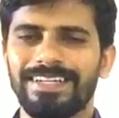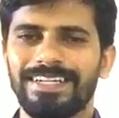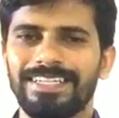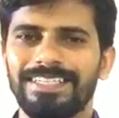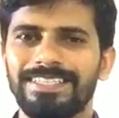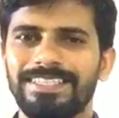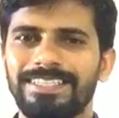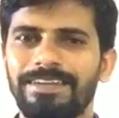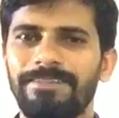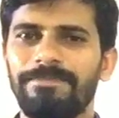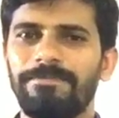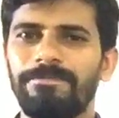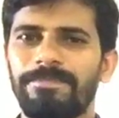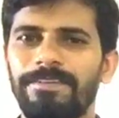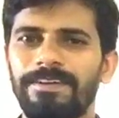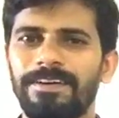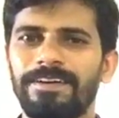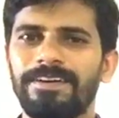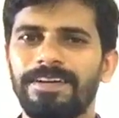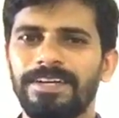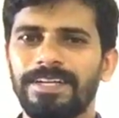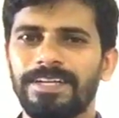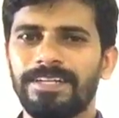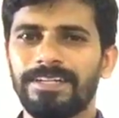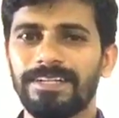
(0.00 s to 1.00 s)
they
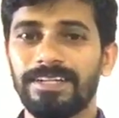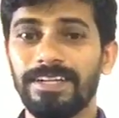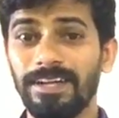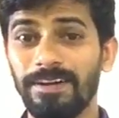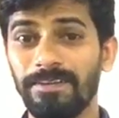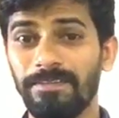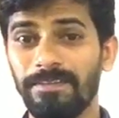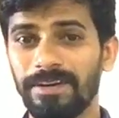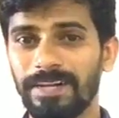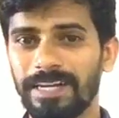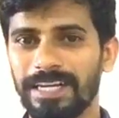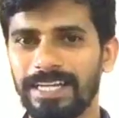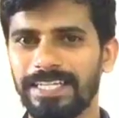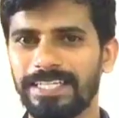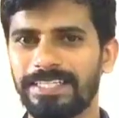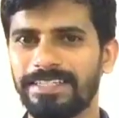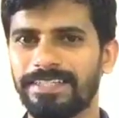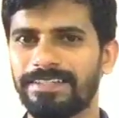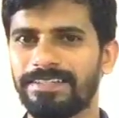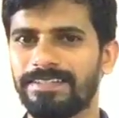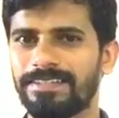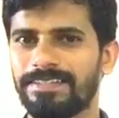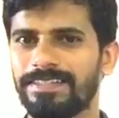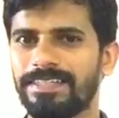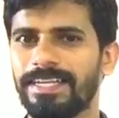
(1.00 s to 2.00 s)
very cleverly
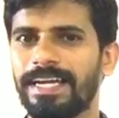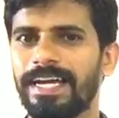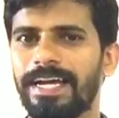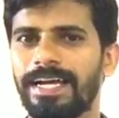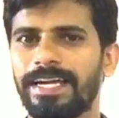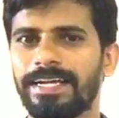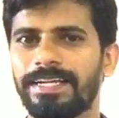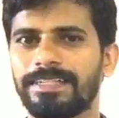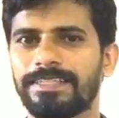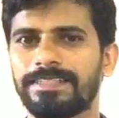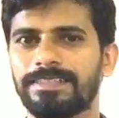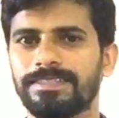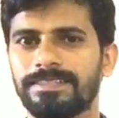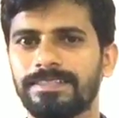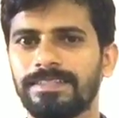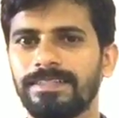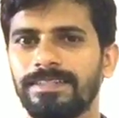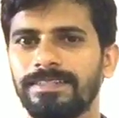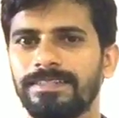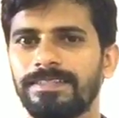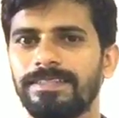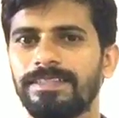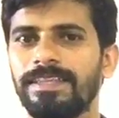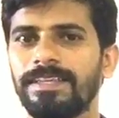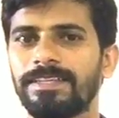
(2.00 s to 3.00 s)

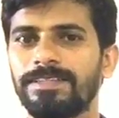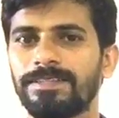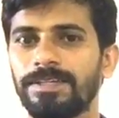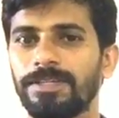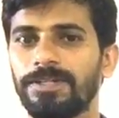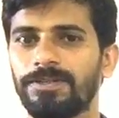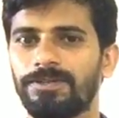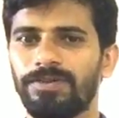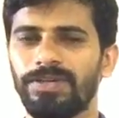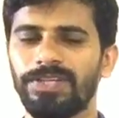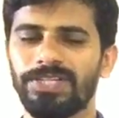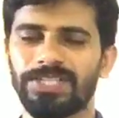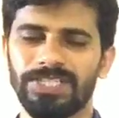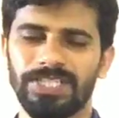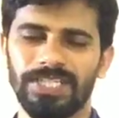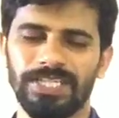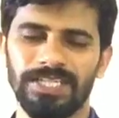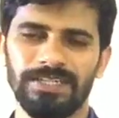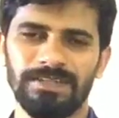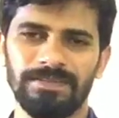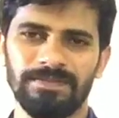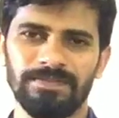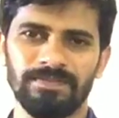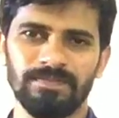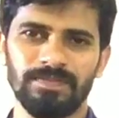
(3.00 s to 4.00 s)
tackled the
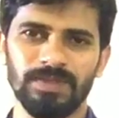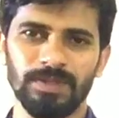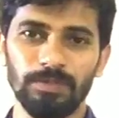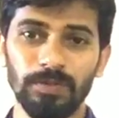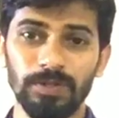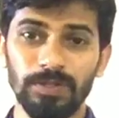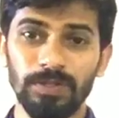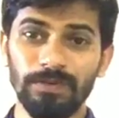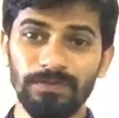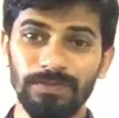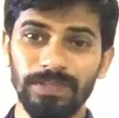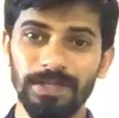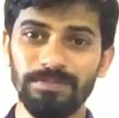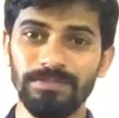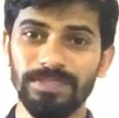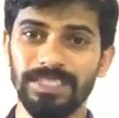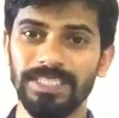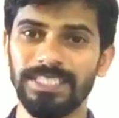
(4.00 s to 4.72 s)
situation. Both of them